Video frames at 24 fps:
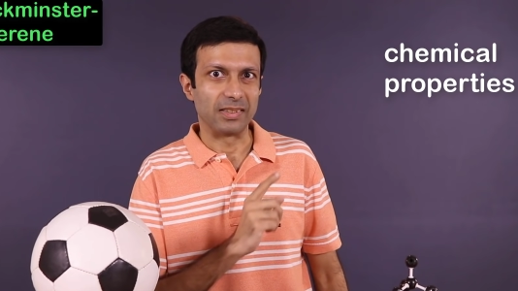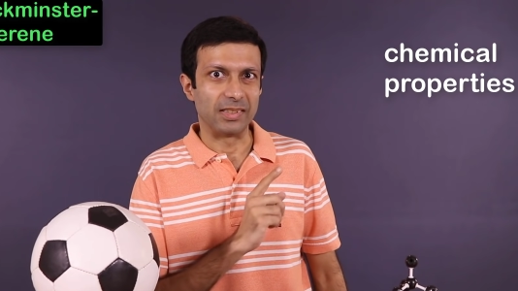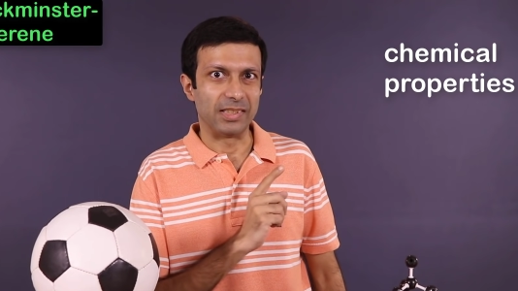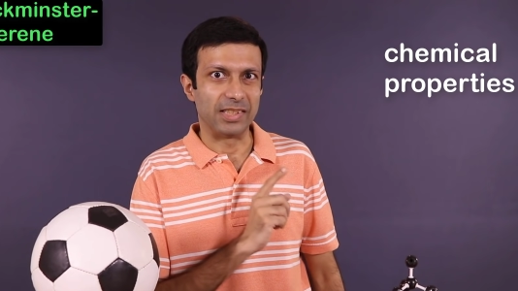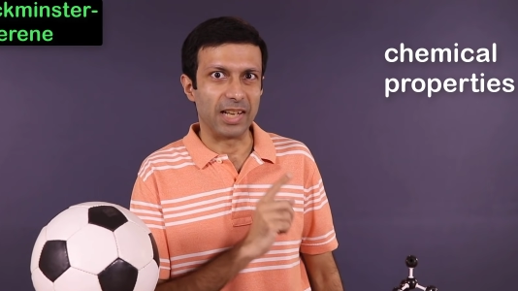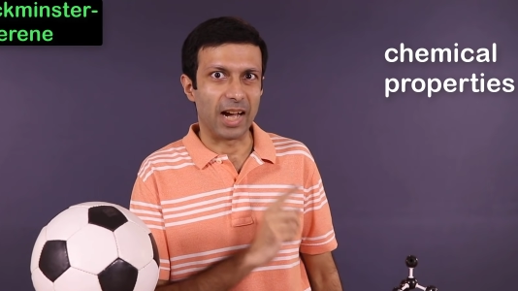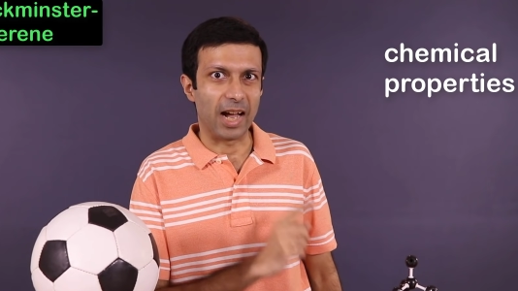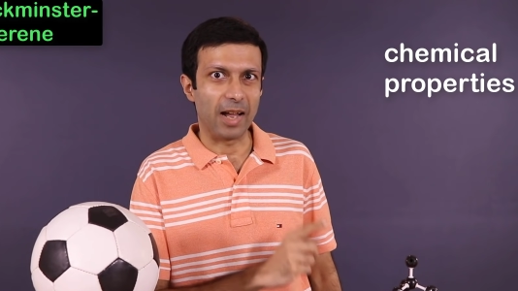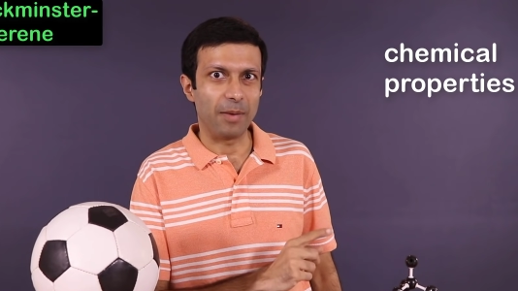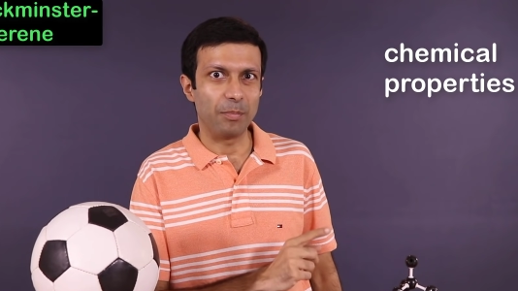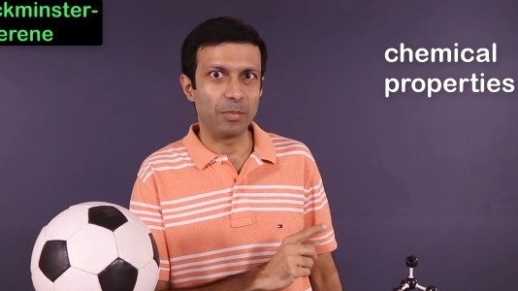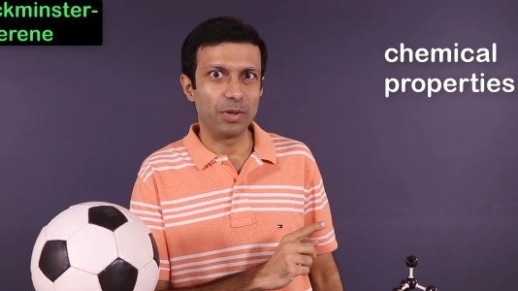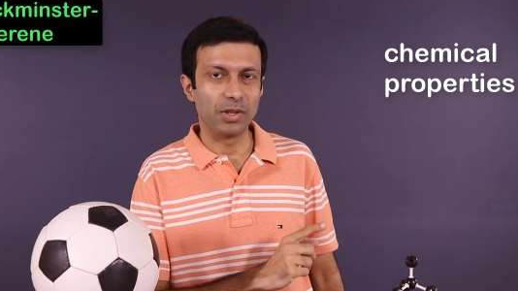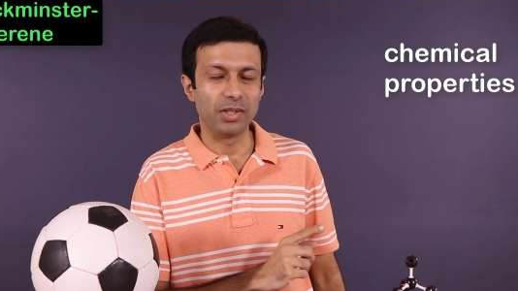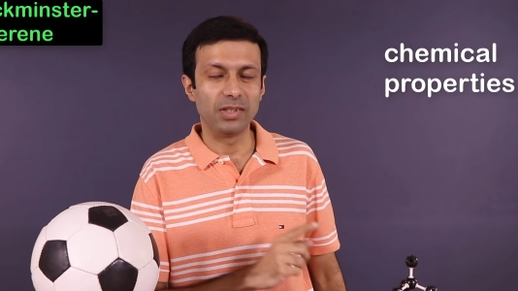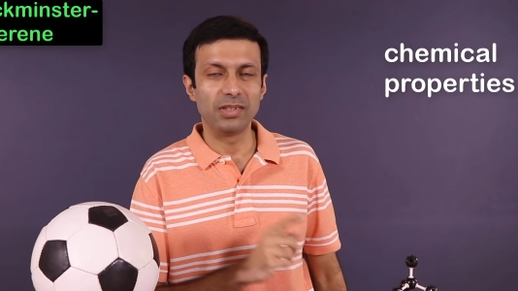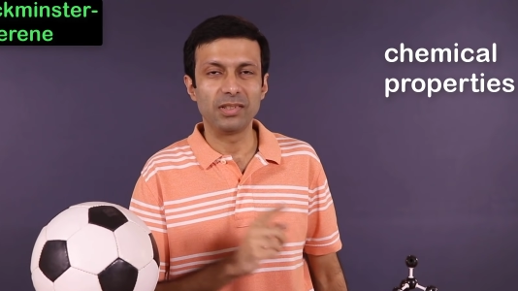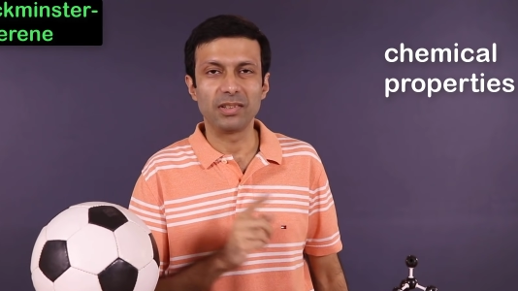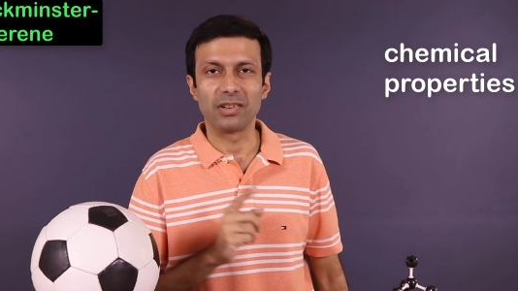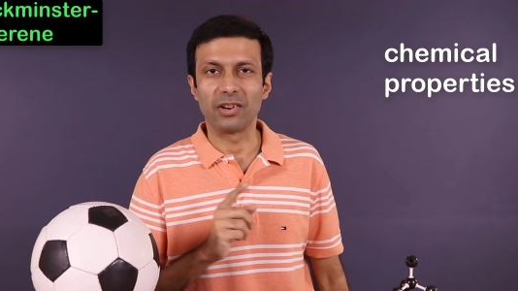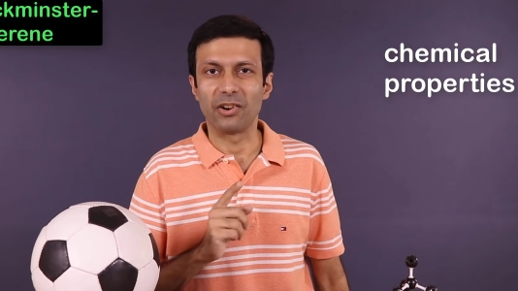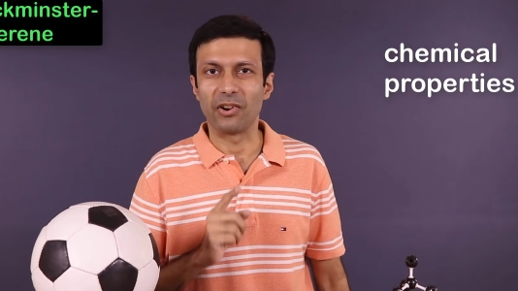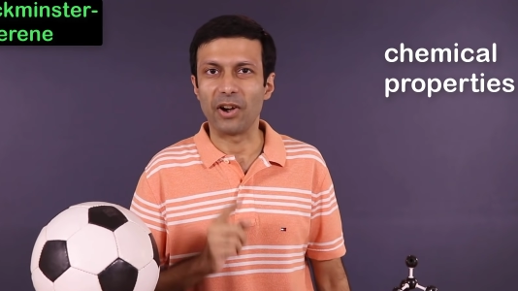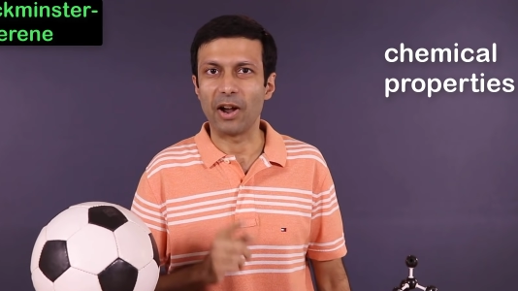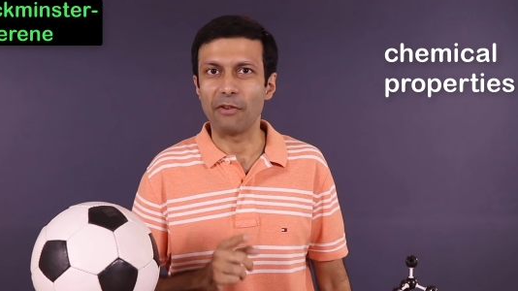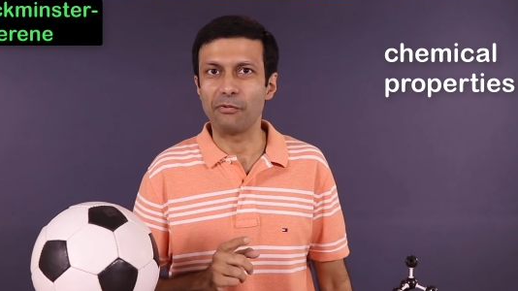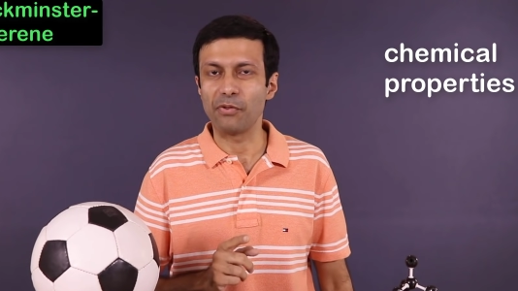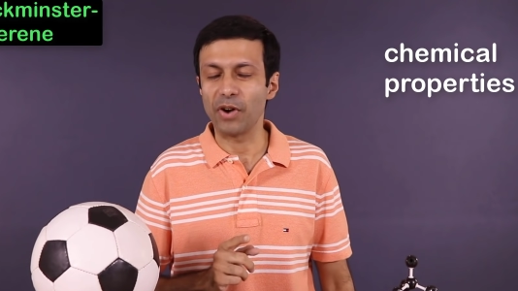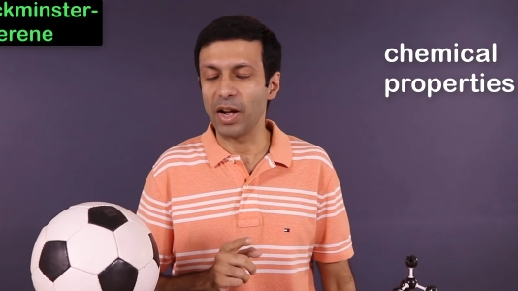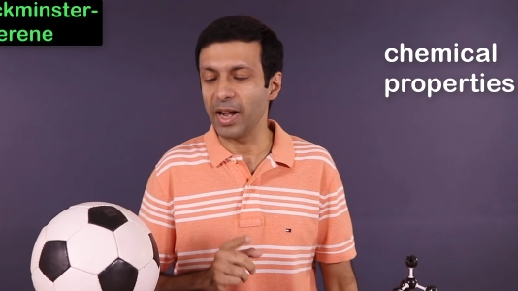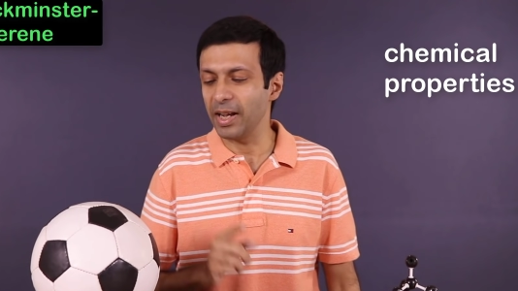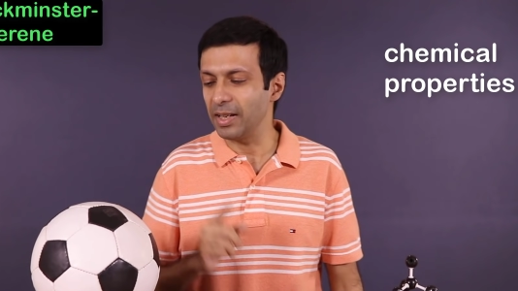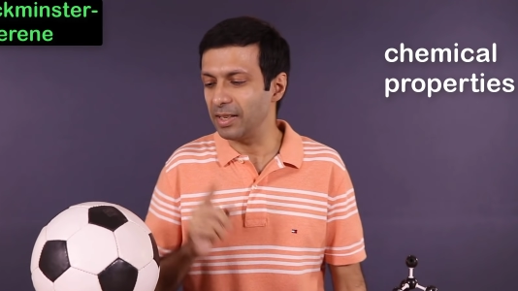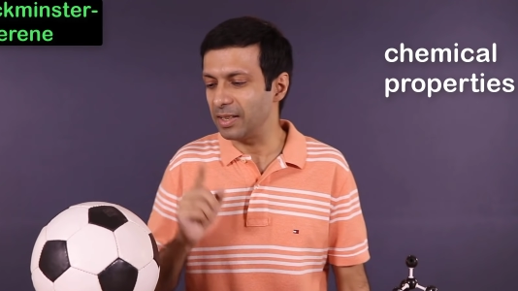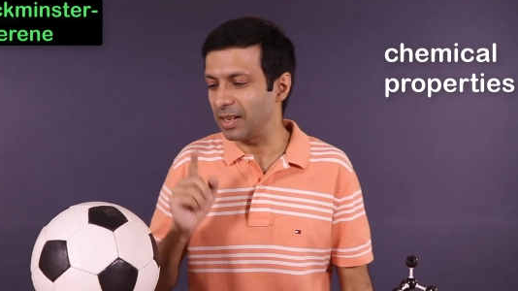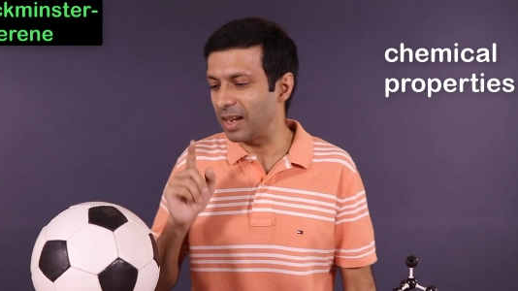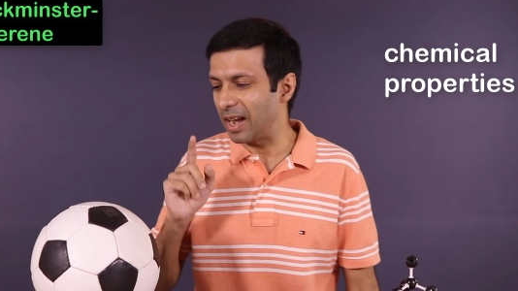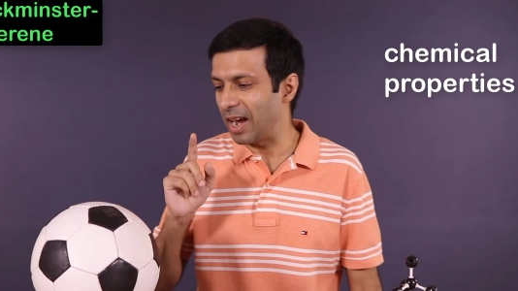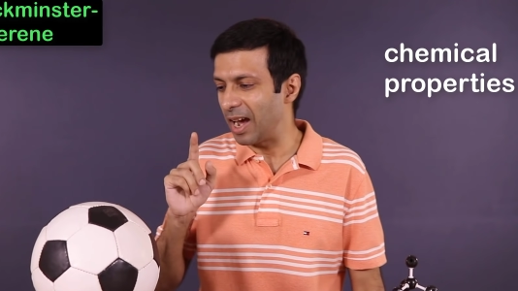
diamond, graphite